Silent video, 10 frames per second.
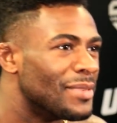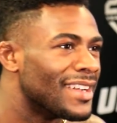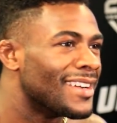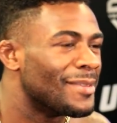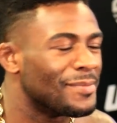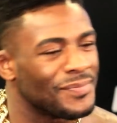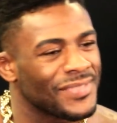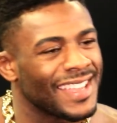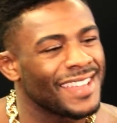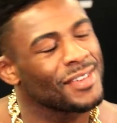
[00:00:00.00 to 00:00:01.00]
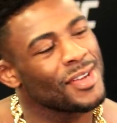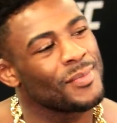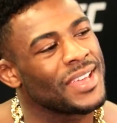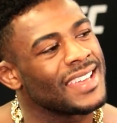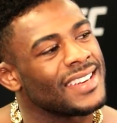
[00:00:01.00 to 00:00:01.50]
But I don't know,
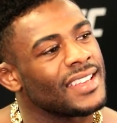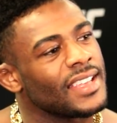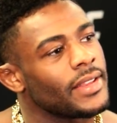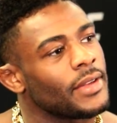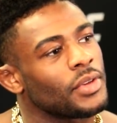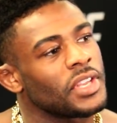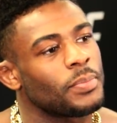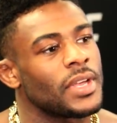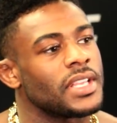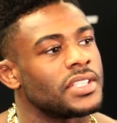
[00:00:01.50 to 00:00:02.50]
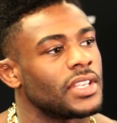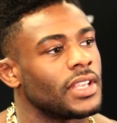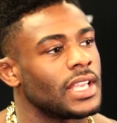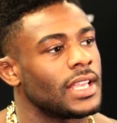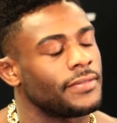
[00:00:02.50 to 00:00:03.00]
man. It really depends.
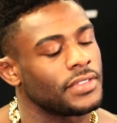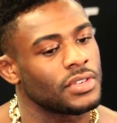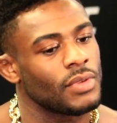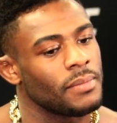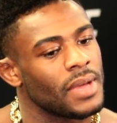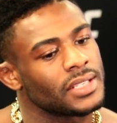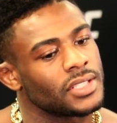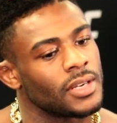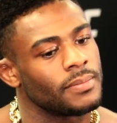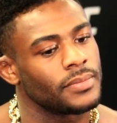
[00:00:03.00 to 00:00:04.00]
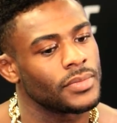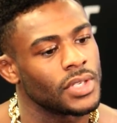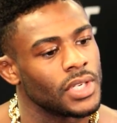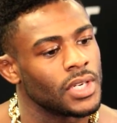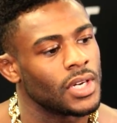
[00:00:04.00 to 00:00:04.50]
If it's the right matchup,
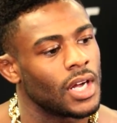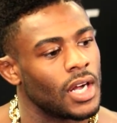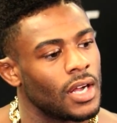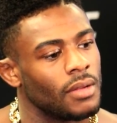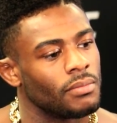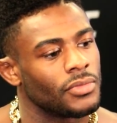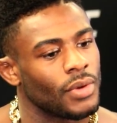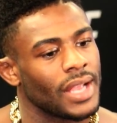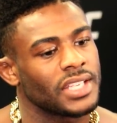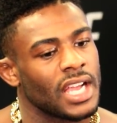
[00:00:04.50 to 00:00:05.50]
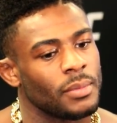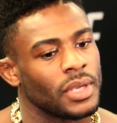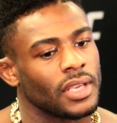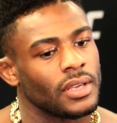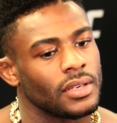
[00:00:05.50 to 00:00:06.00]
the right
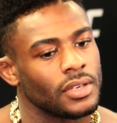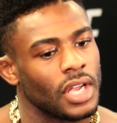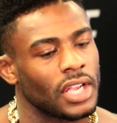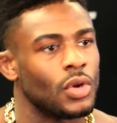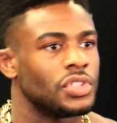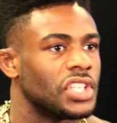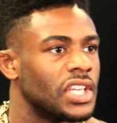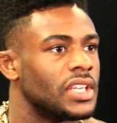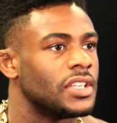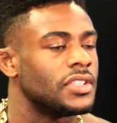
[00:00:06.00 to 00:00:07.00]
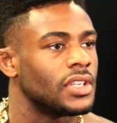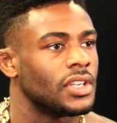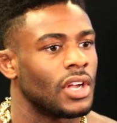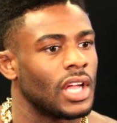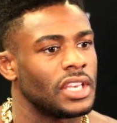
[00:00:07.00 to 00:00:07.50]
timing. You know, I coach kids, you
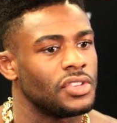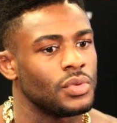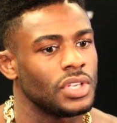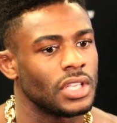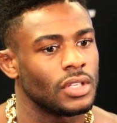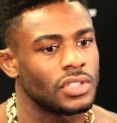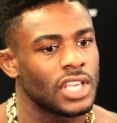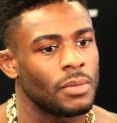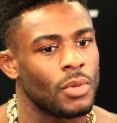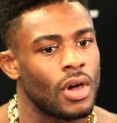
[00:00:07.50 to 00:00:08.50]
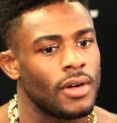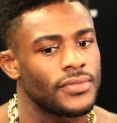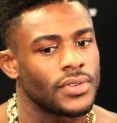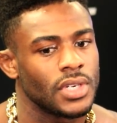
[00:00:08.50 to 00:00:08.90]
know, and do need a little time off.